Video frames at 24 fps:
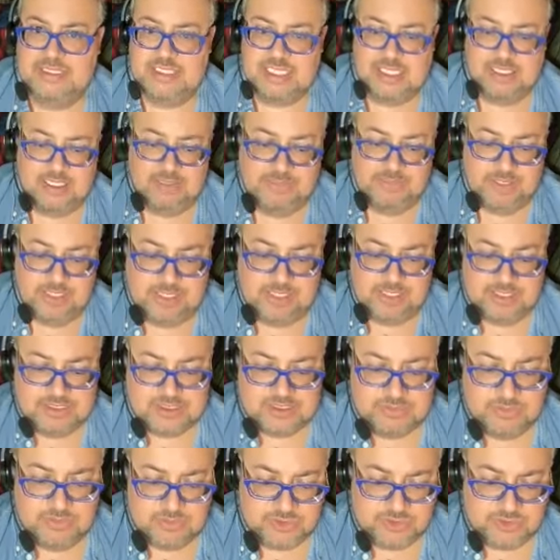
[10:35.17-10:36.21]
It's not going to be like a
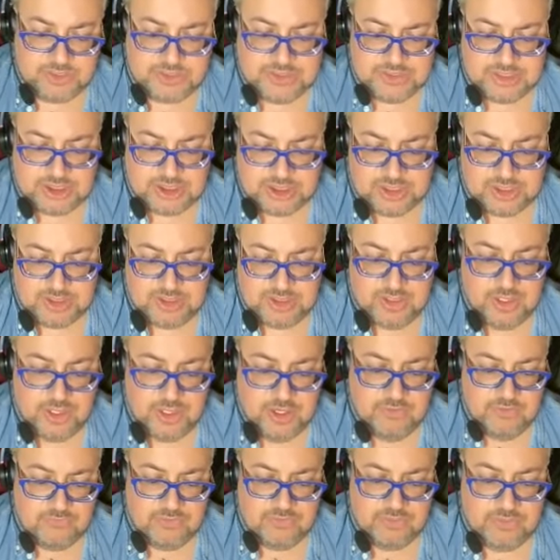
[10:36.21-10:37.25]
smooth transition
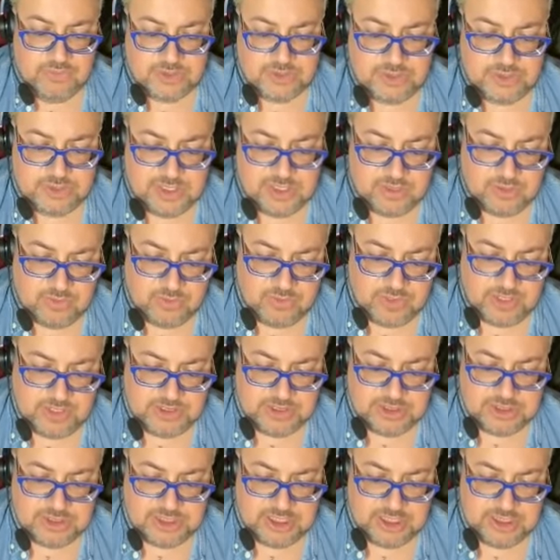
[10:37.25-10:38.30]
for those of you that are wanting
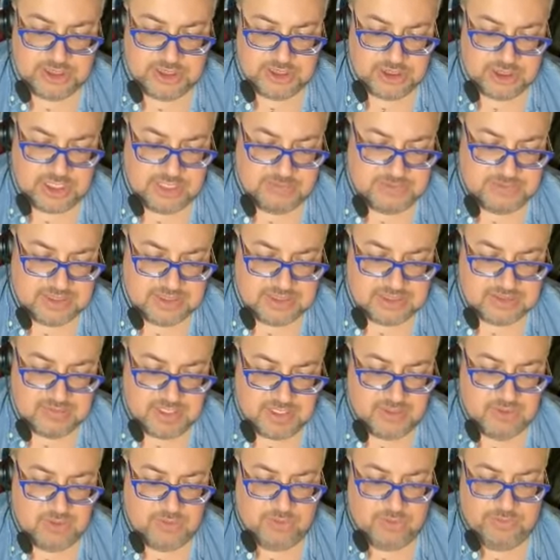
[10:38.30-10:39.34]
to change jobs this
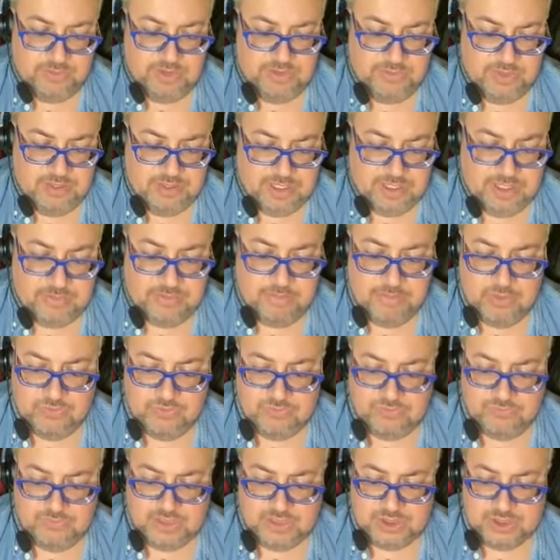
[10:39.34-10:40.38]
month or maybe like
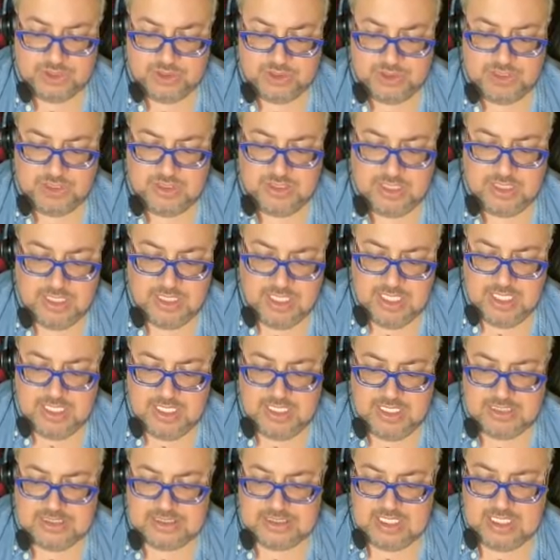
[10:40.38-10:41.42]
move eventually.
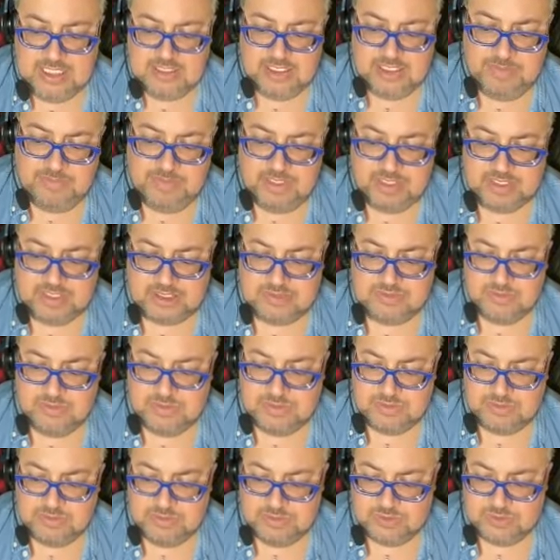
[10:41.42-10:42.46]
It's not going to be a
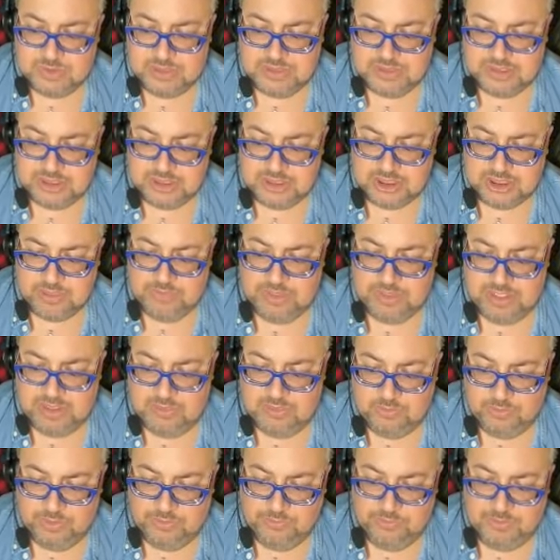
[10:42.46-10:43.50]
smooth smooth transition, but
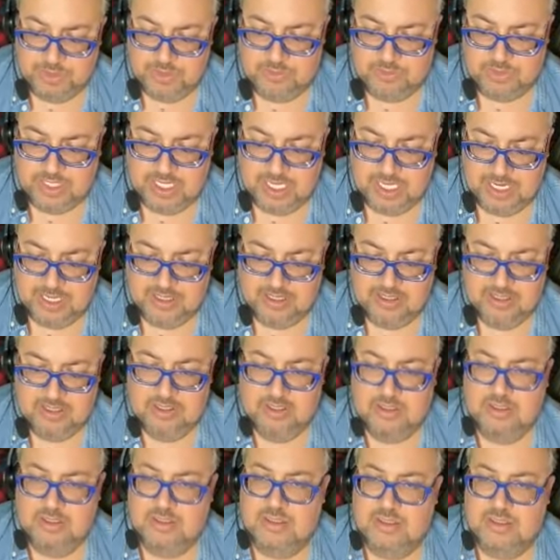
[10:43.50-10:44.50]
it will be okay.